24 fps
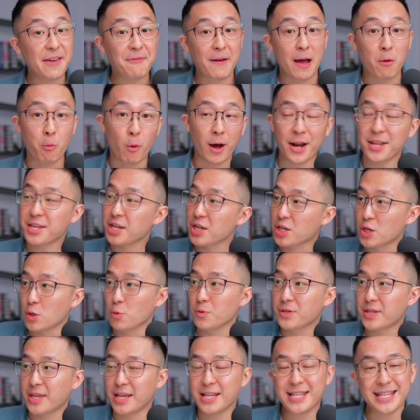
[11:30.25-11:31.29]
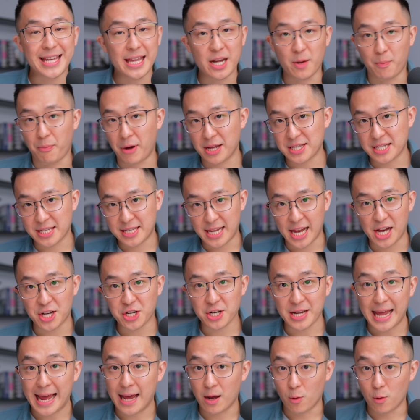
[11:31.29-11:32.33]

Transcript: I wanted to use this in a presentation at